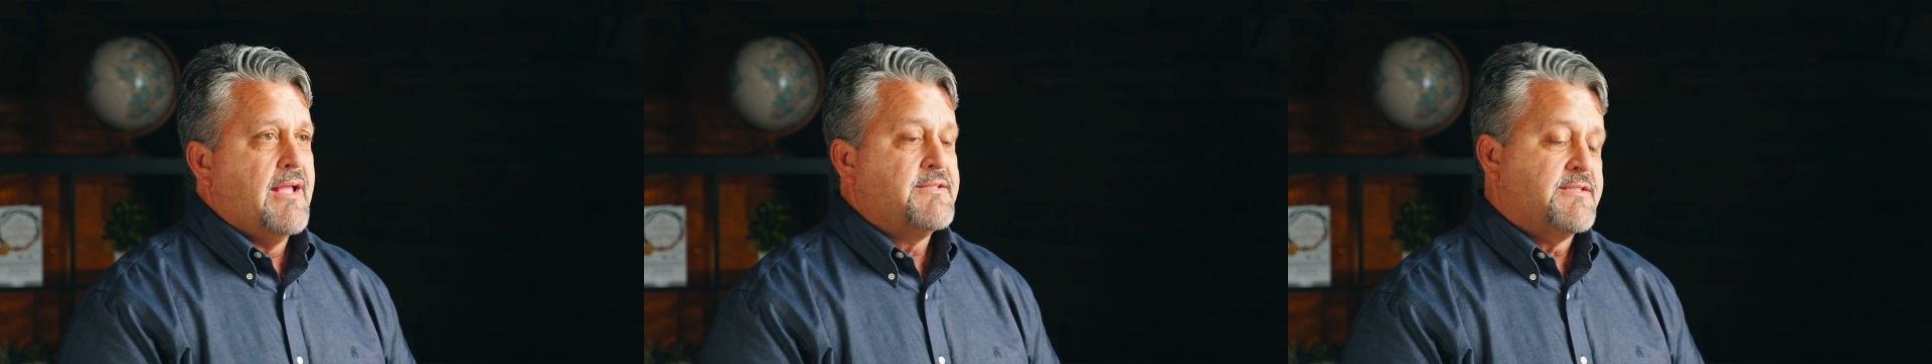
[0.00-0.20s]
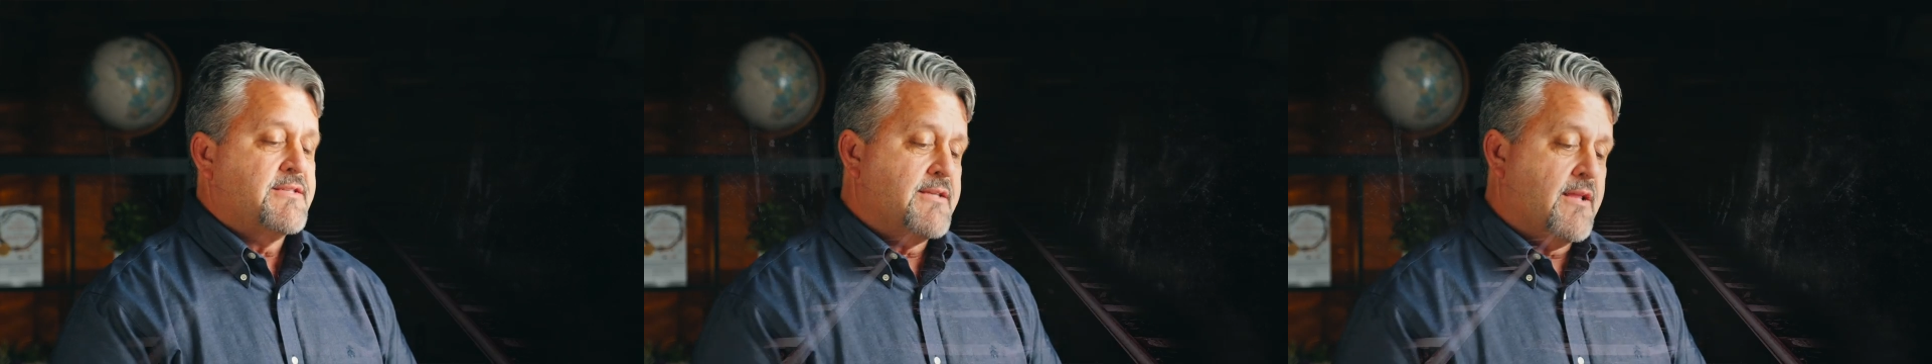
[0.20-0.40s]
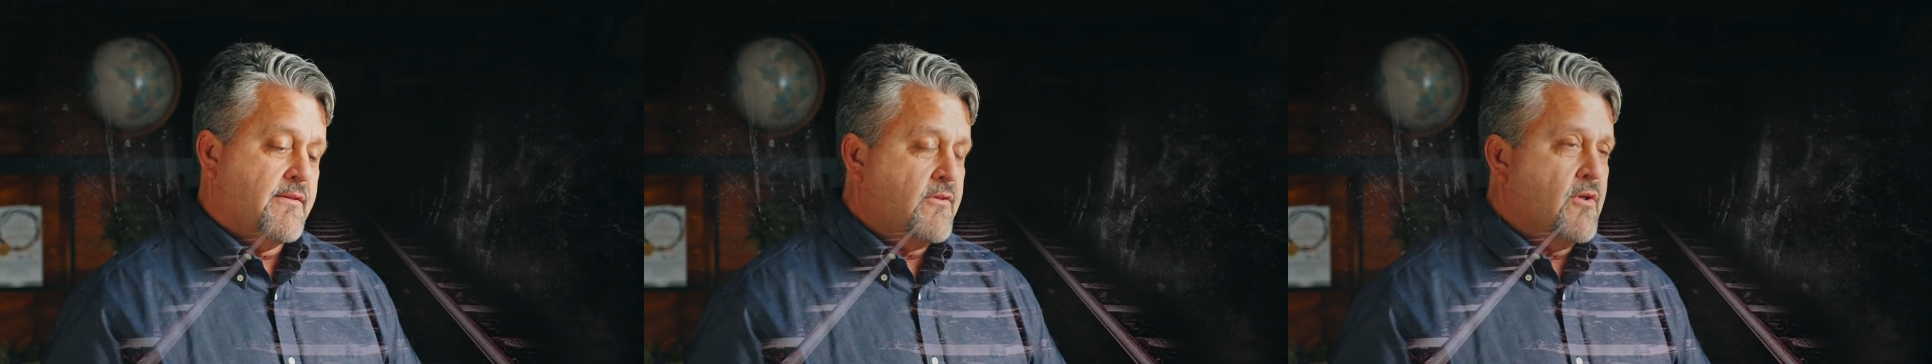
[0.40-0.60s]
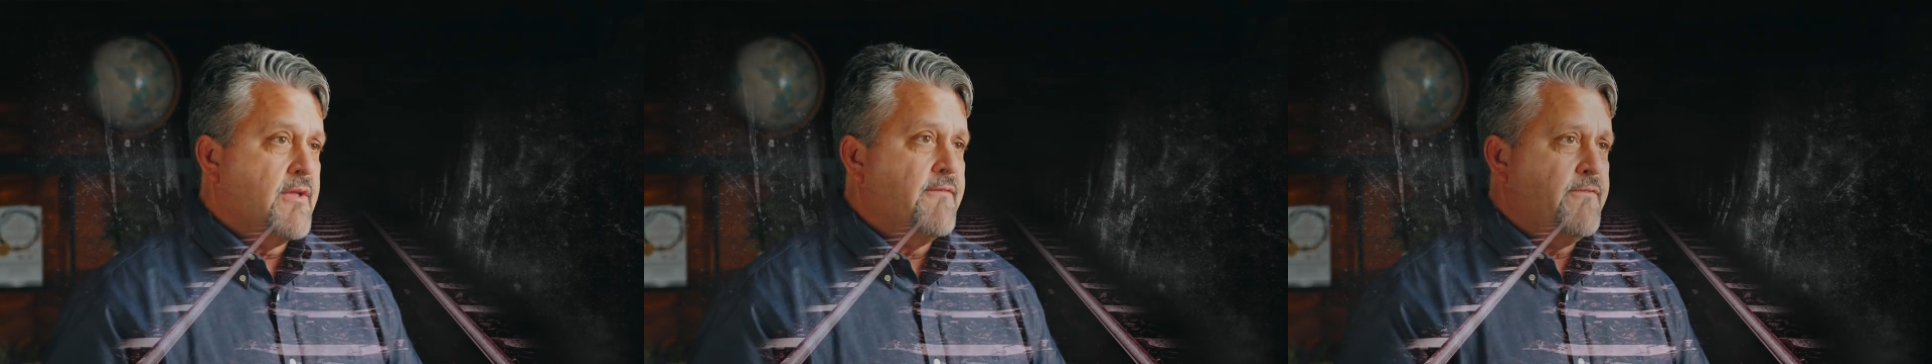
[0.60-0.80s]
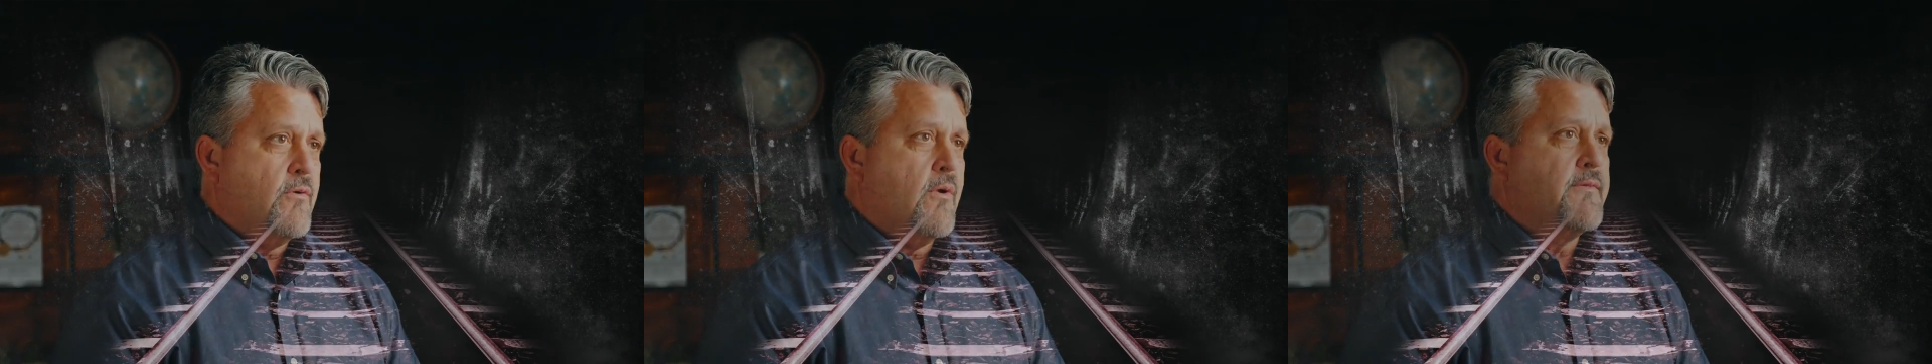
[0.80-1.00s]
And she said,
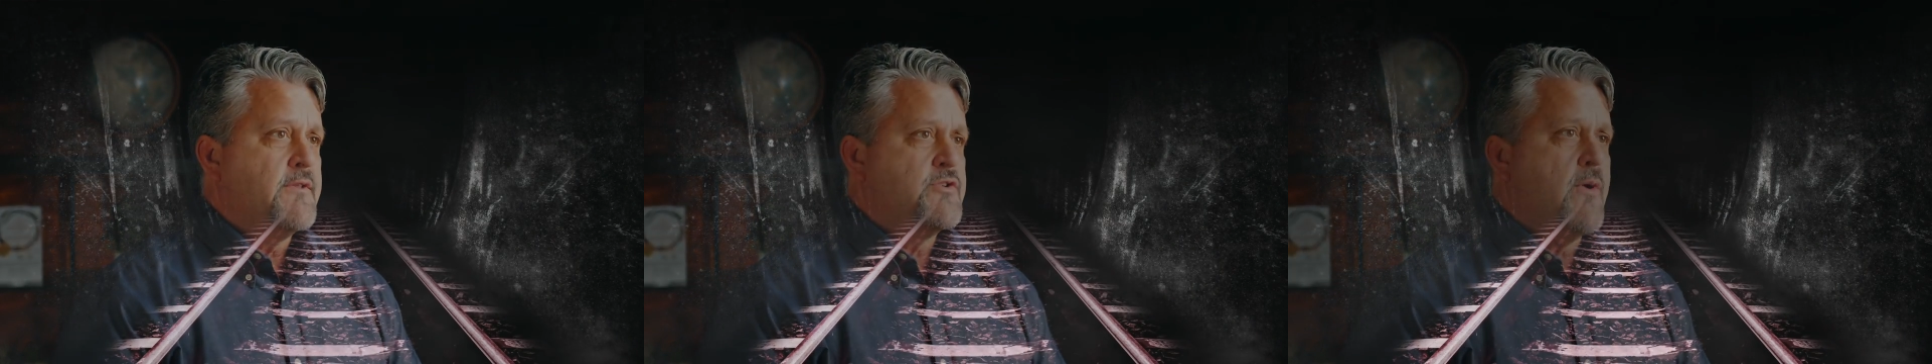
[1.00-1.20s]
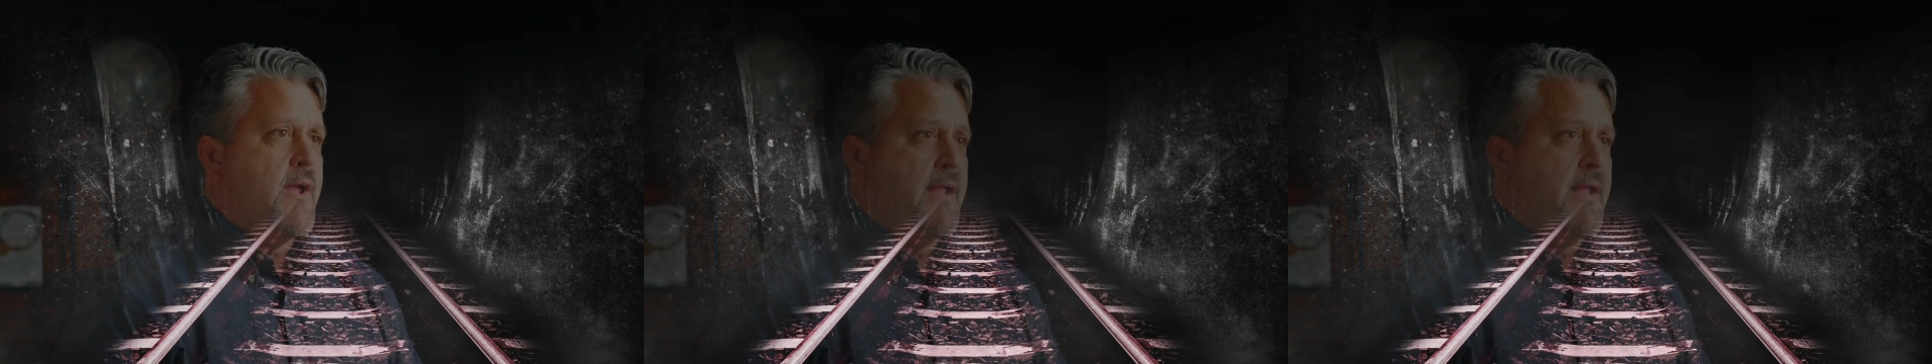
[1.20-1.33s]
look, if you're on the